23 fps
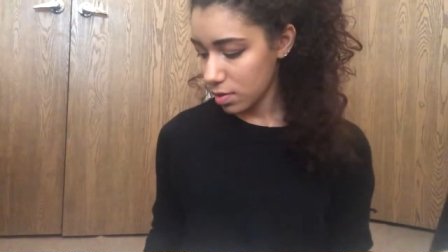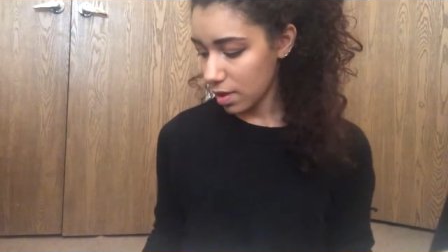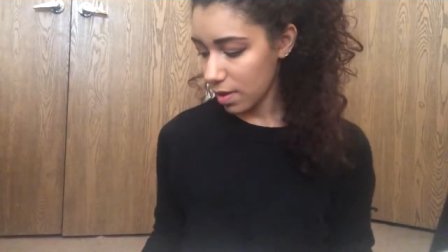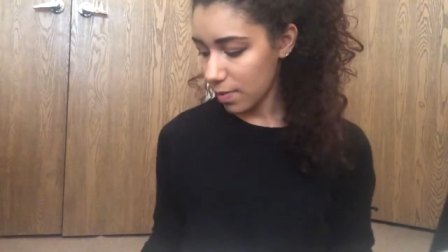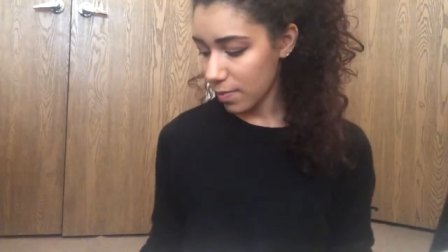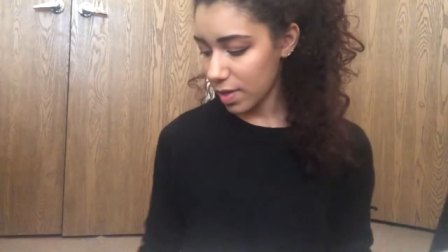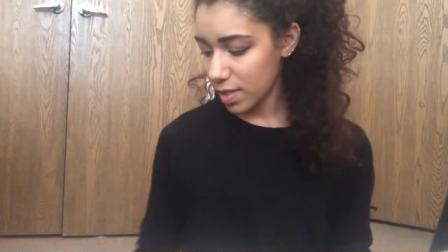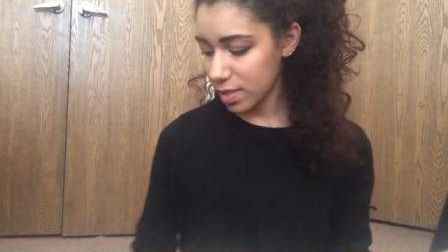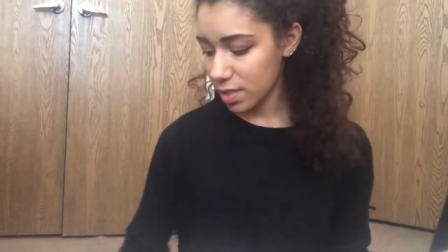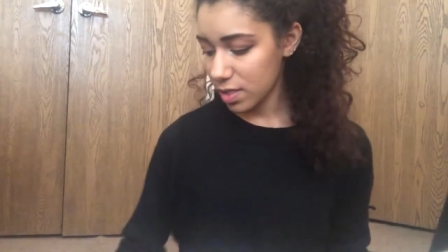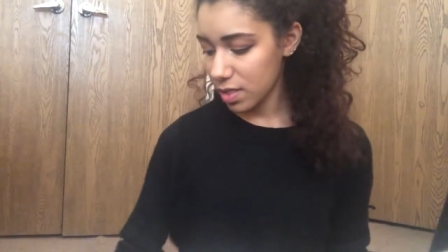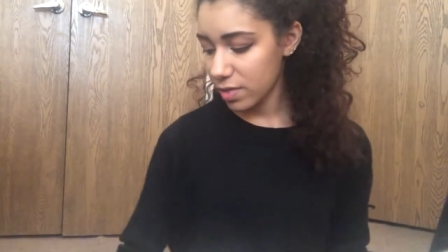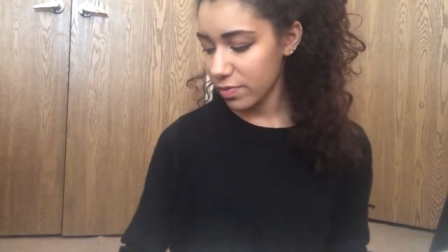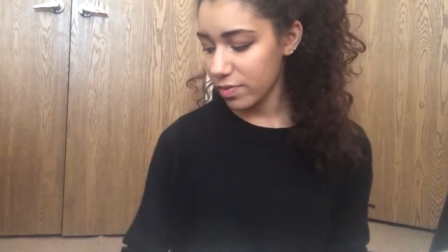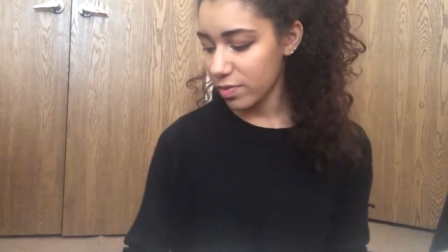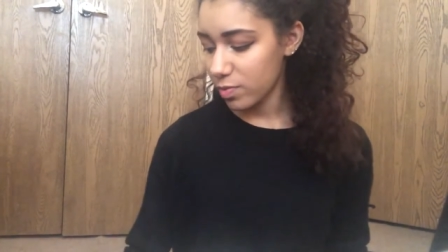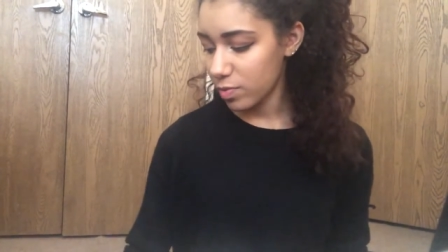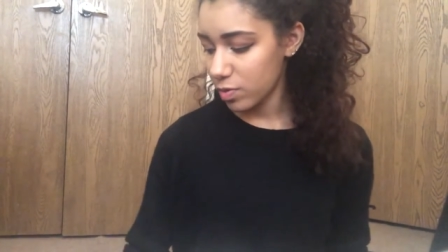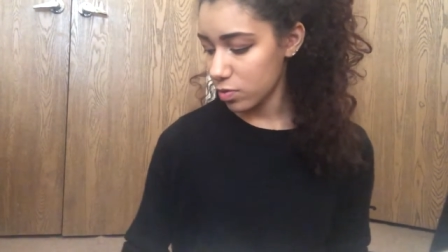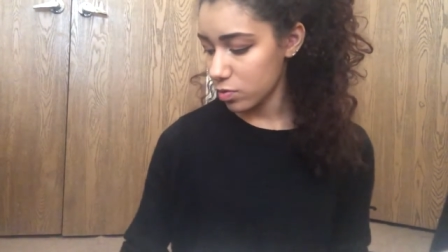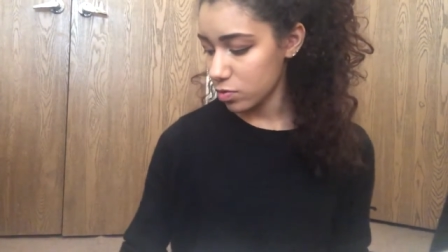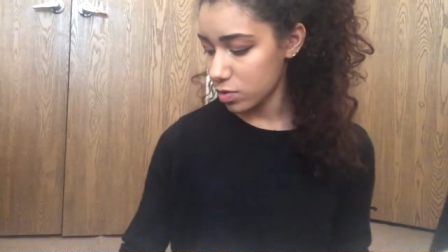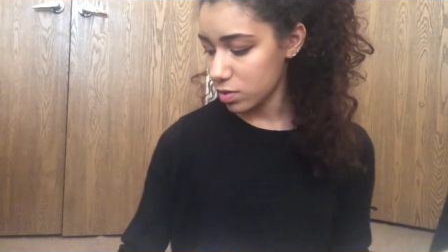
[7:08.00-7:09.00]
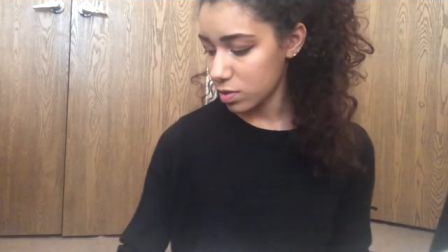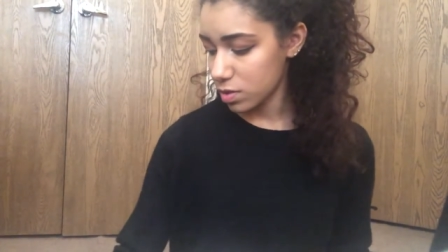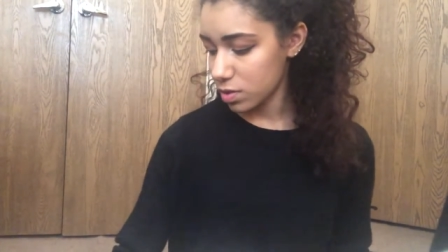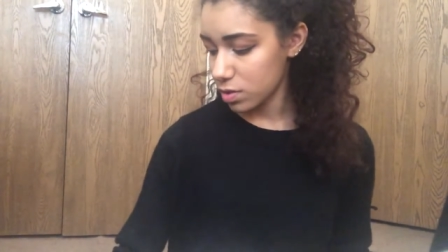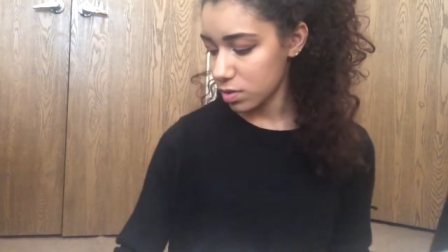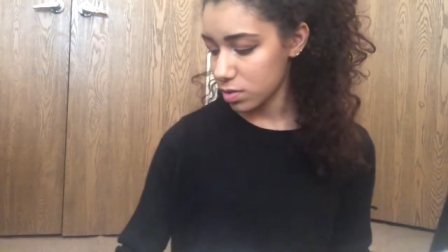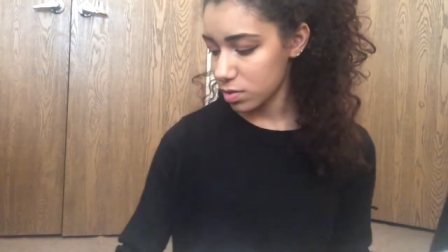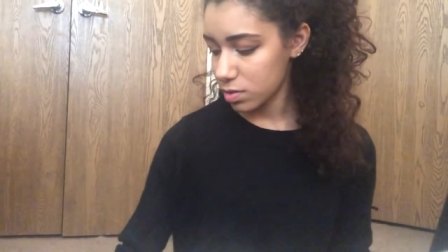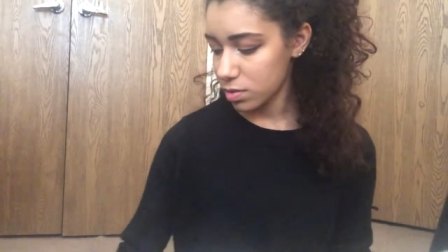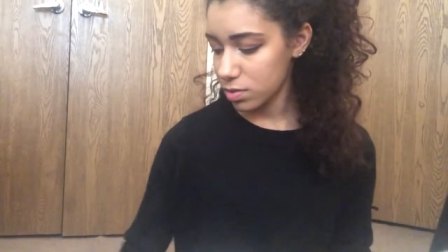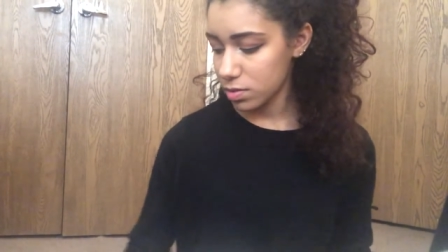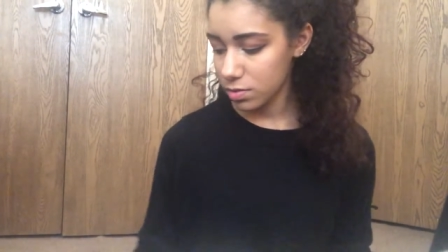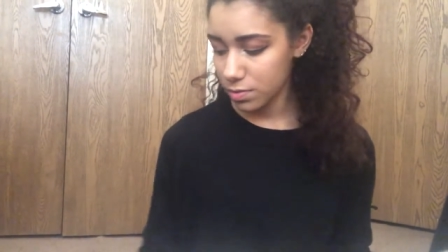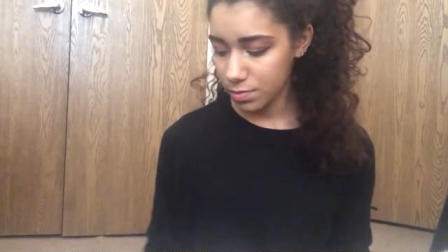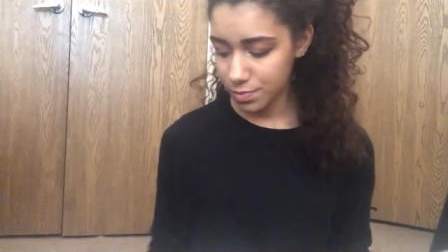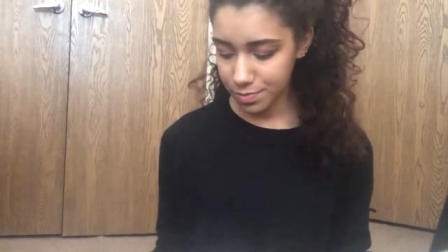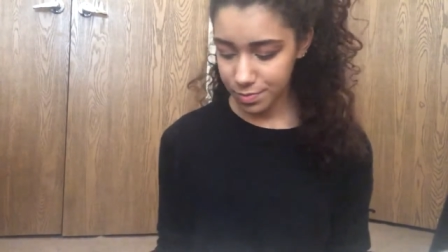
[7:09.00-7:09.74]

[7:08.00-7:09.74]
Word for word: I might not even post this.